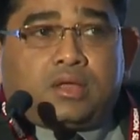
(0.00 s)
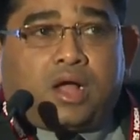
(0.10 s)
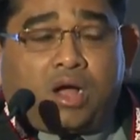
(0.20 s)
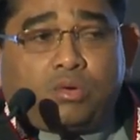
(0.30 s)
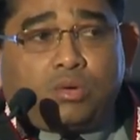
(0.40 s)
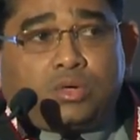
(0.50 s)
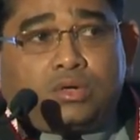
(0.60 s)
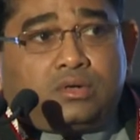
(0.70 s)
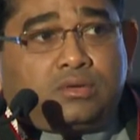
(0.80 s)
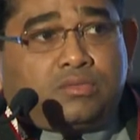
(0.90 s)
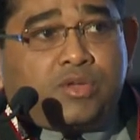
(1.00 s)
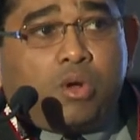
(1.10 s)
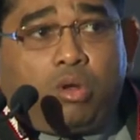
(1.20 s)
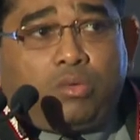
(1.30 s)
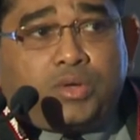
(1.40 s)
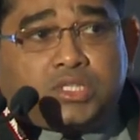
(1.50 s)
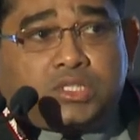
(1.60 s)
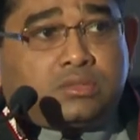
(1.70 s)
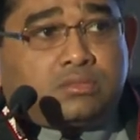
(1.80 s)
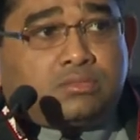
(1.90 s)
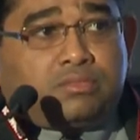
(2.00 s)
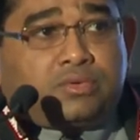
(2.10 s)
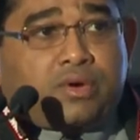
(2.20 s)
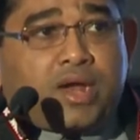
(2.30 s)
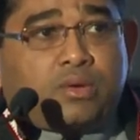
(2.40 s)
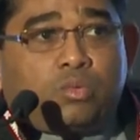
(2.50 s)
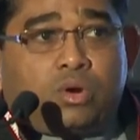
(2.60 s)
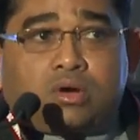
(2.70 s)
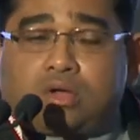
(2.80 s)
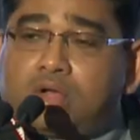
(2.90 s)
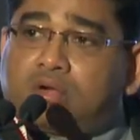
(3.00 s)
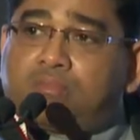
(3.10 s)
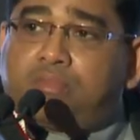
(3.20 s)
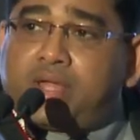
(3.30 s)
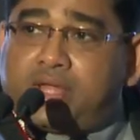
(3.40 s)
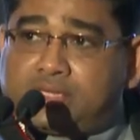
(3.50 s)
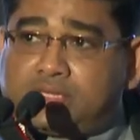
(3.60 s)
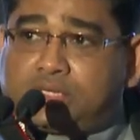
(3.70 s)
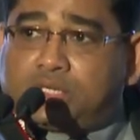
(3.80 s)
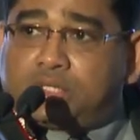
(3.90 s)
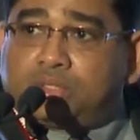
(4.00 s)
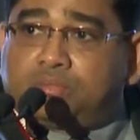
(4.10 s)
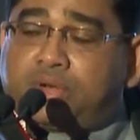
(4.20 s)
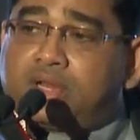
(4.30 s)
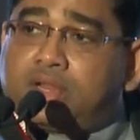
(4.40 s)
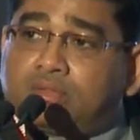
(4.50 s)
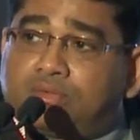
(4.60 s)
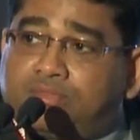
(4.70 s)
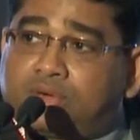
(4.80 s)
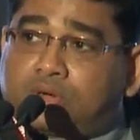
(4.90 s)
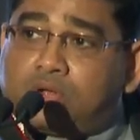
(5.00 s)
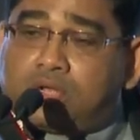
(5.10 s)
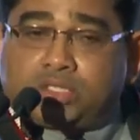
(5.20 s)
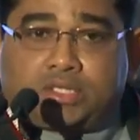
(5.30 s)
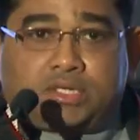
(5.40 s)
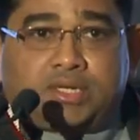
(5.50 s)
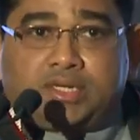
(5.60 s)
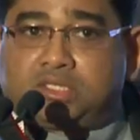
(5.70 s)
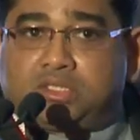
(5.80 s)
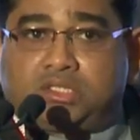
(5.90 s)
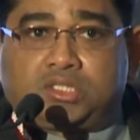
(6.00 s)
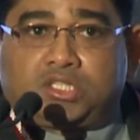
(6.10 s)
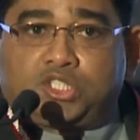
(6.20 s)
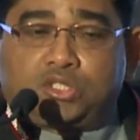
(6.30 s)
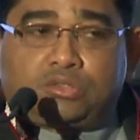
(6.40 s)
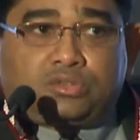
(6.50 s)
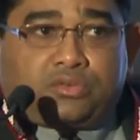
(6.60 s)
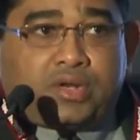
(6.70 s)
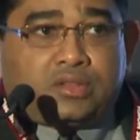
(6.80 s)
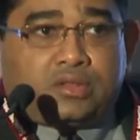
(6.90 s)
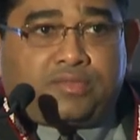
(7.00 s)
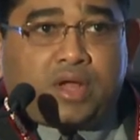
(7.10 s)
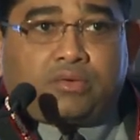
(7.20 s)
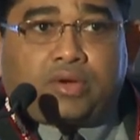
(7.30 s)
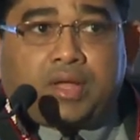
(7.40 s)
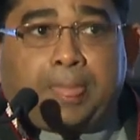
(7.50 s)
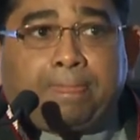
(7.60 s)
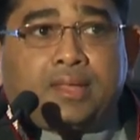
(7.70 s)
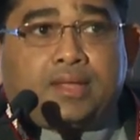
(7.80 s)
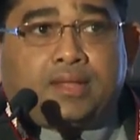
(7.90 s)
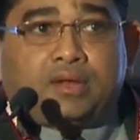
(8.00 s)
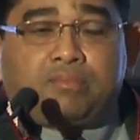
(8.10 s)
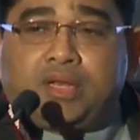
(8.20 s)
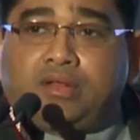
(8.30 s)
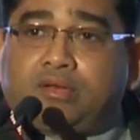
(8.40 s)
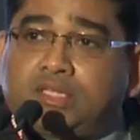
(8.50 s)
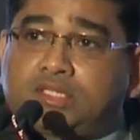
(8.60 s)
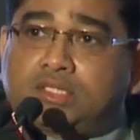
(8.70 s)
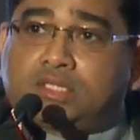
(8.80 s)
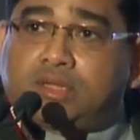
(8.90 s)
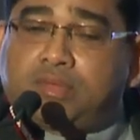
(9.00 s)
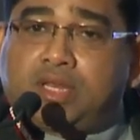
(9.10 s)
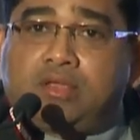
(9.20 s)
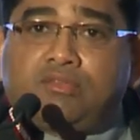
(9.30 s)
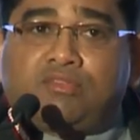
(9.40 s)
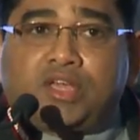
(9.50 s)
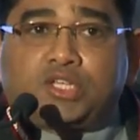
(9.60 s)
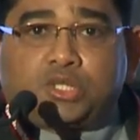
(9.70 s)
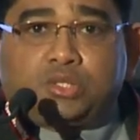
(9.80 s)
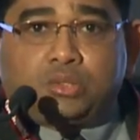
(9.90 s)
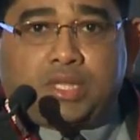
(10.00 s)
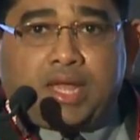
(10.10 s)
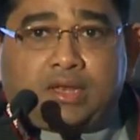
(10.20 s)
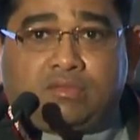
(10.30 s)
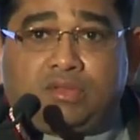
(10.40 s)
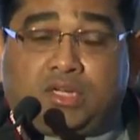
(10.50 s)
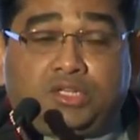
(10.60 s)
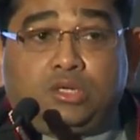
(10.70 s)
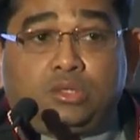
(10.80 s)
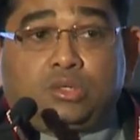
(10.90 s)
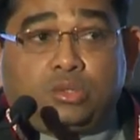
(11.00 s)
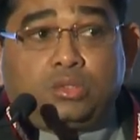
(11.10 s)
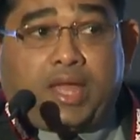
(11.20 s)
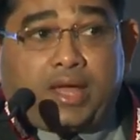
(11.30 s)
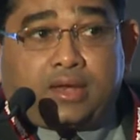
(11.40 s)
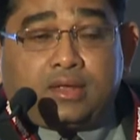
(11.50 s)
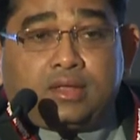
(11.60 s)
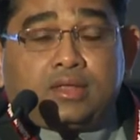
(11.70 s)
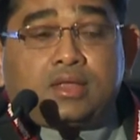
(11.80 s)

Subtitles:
However, we always try to work our best to bring down the wafer cost, and this is the general trend in the foundry, and there are many reasons and many ways to do that, and we continue to do that.